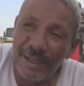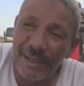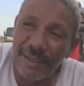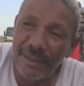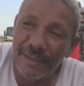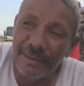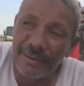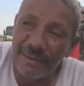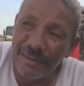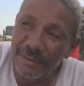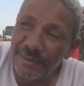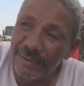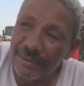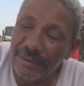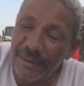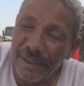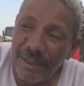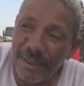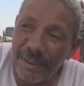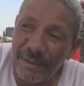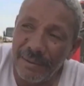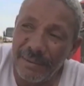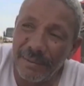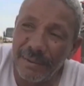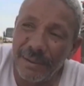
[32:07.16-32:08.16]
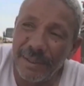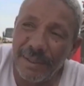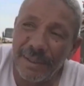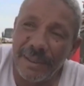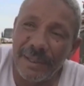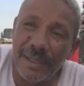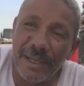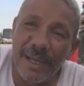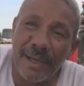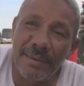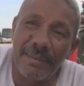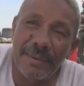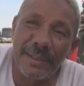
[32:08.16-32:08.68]
fighting in
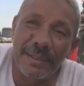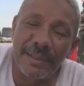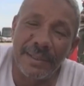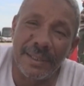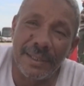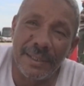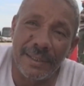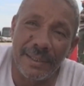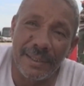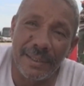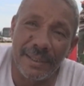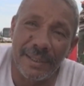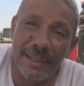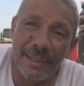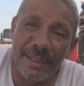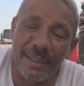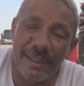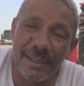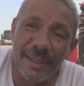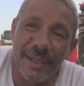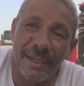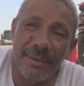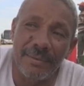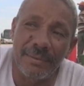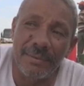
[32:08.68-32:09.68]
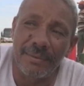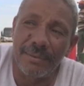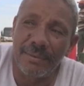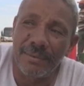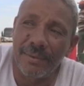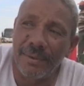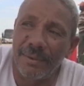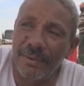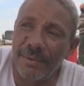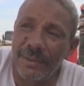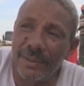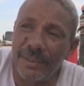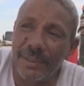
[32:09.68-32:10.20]
Sudan is the biggest
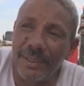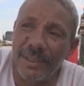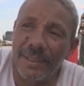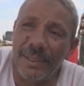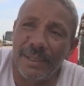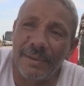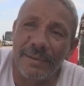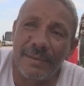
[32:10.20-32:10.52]
challenge.